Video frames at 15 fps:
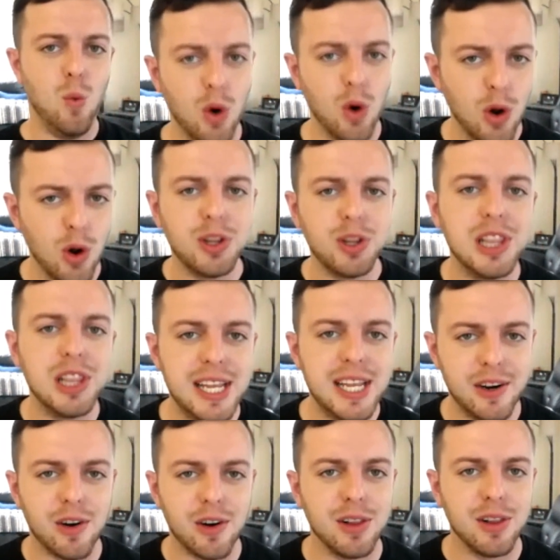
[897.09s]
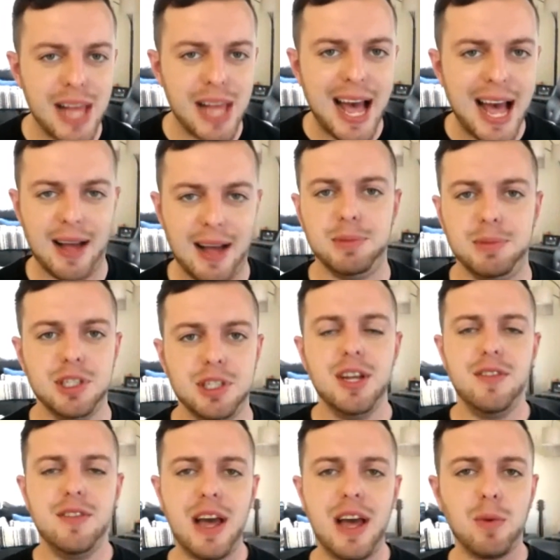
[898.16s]
world leader labs
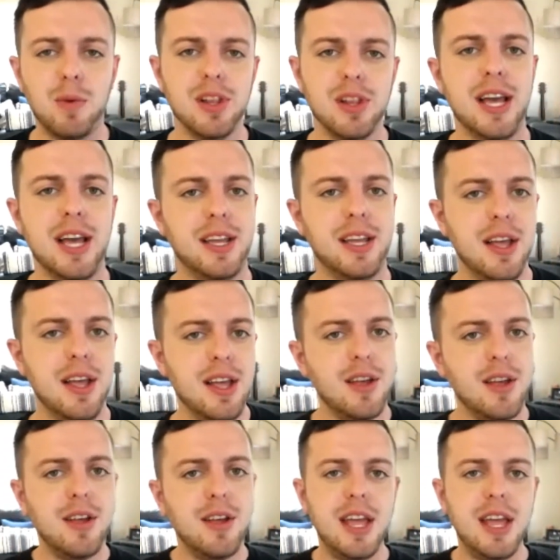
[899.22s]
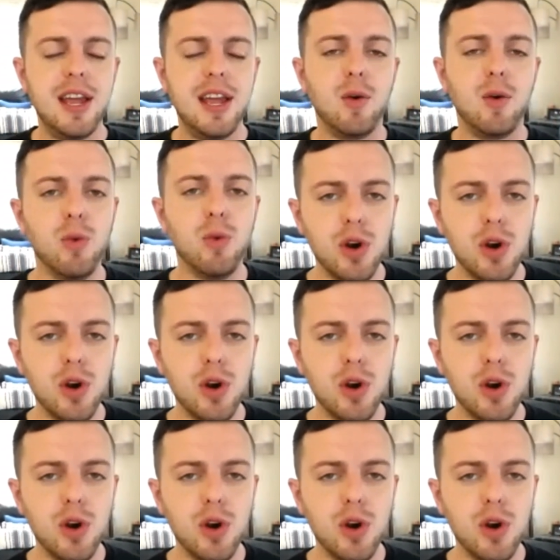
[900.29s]
that were like in a